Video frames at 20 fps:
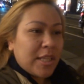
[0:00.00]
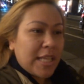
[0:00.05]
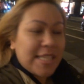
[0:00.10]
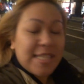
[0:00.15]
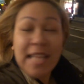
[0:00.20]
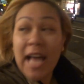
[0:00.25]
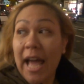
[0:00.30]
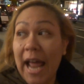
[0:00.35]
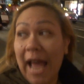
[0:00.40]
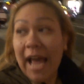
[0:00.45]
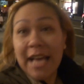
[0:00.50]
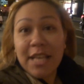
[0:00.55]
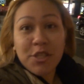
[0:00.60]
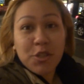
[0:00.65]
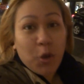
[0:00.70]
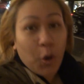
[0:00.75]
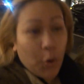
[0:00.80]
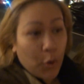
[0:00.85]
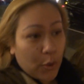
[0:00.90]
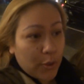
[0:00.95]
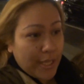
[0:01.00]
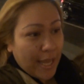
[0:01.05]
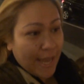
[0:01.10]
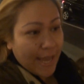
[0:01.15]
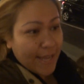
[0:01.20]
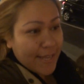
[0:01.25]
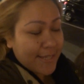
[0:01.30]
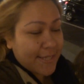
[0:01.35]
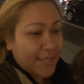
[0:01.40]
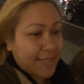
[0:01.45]
it's not as cold it's
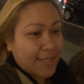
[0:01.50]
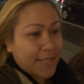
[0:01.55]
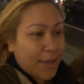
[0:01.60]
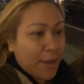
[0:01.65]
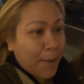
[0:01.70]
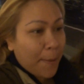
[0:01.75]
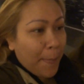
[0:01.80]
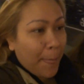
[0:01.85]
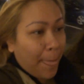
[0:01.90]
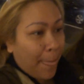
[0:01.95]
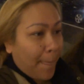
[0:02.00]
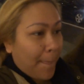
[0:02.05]
as... like 30